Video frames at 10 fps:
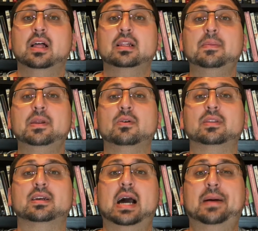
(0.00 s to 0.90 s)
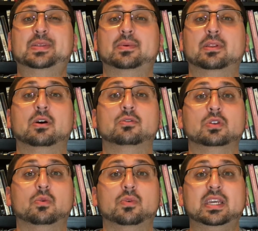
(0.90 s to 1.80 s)
Let me know in the comments below
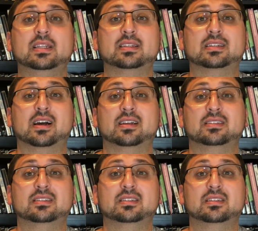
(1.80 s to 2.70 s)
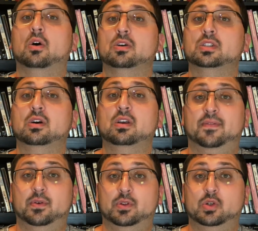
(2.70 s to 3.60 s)
so we can discuss. Also, if
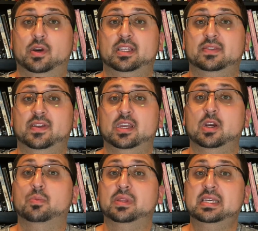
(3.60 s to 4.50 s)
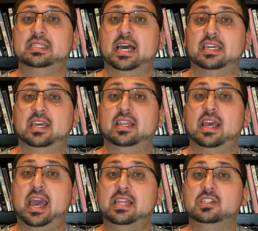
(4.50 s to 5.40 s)
you enjoyed this video, please like it
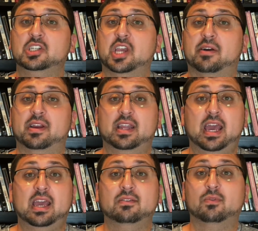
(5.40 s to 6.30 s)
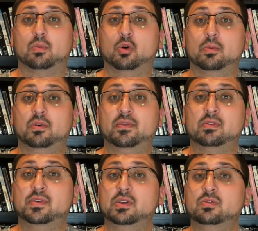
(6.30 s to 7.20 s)
and share it, and for more movie
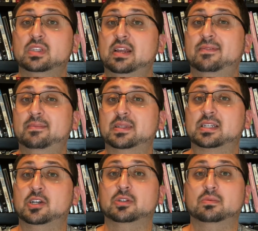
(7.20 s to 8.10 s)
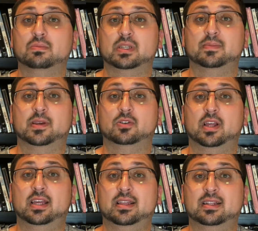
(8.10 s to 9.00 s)
reviews and film discussion, please make sure to
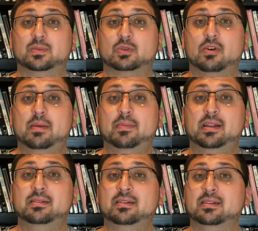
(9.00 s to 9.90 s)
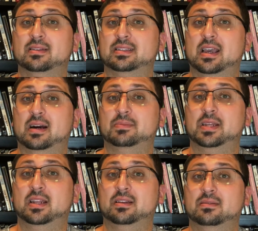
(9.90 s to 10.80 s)
hit that subscribe button to stay
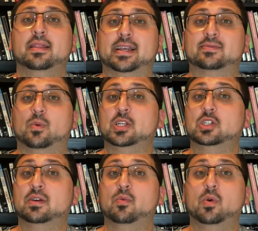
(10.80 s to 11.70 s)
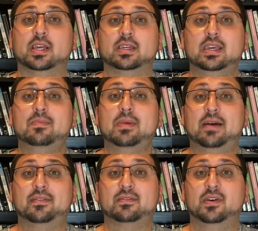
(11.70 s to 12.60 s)
updated. Thanks for watching everyone, and keep
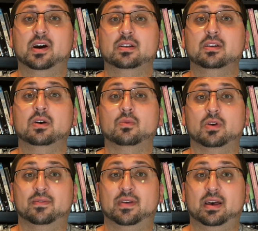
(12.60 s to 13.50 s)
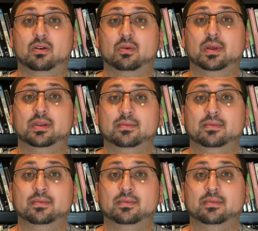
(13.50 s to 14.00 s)
having fun with film.